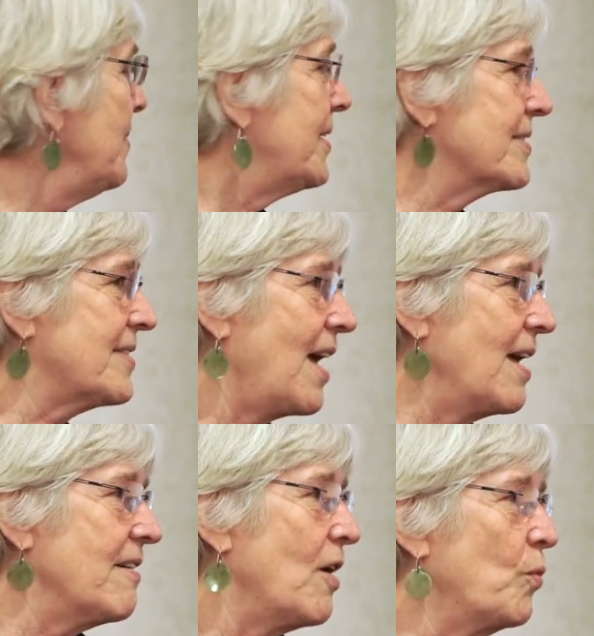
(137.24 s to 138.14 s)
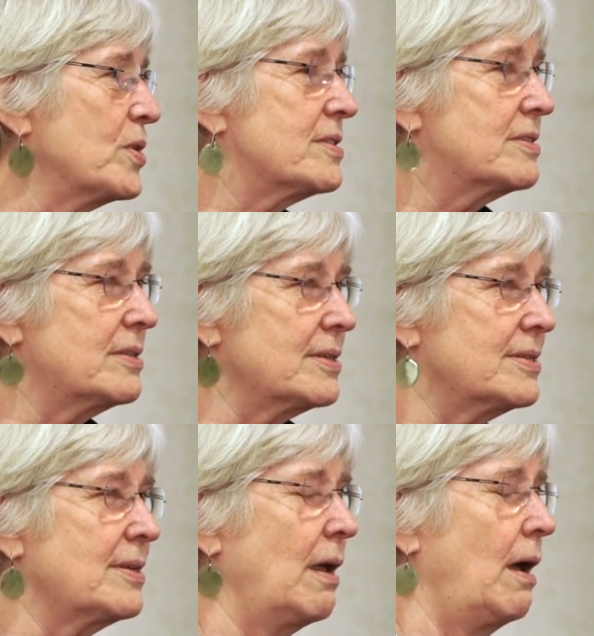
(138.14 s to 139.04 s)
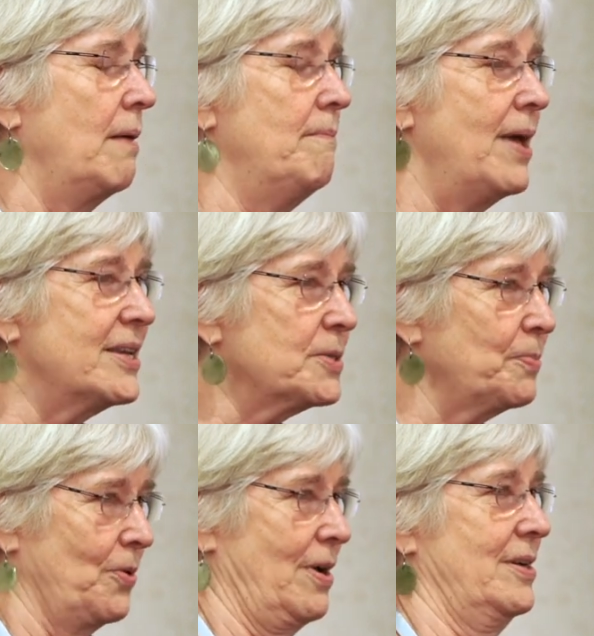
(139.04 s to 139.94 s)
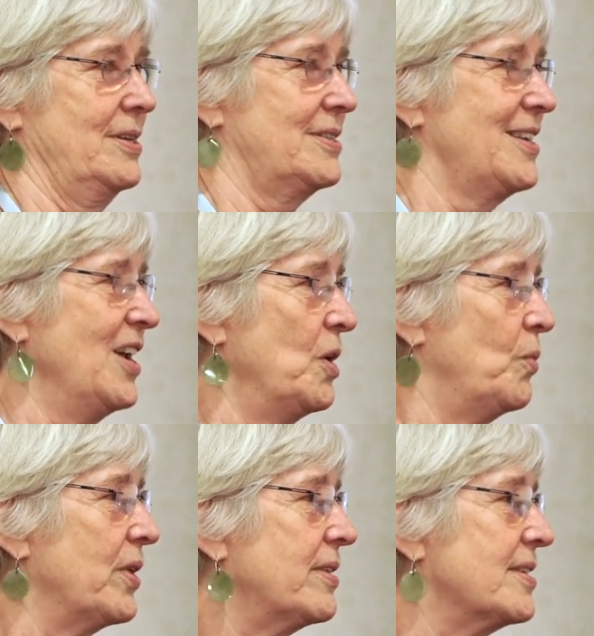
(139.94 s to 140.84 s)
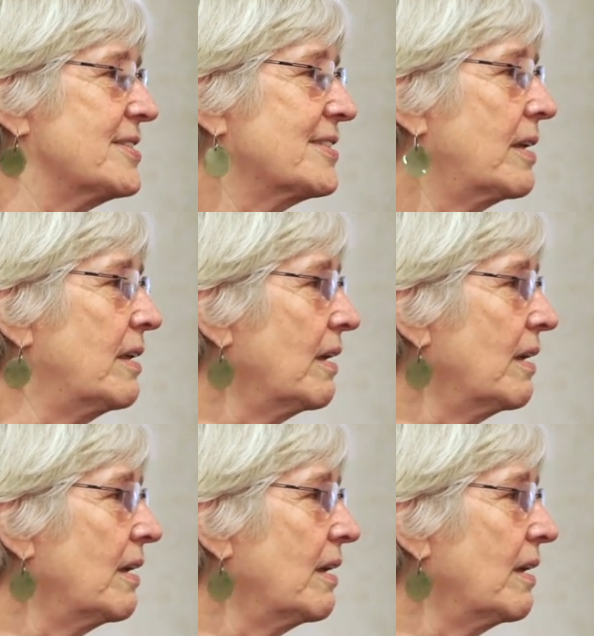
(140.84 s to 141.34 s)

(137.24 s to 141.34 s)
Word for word: because I was just mesmerized with this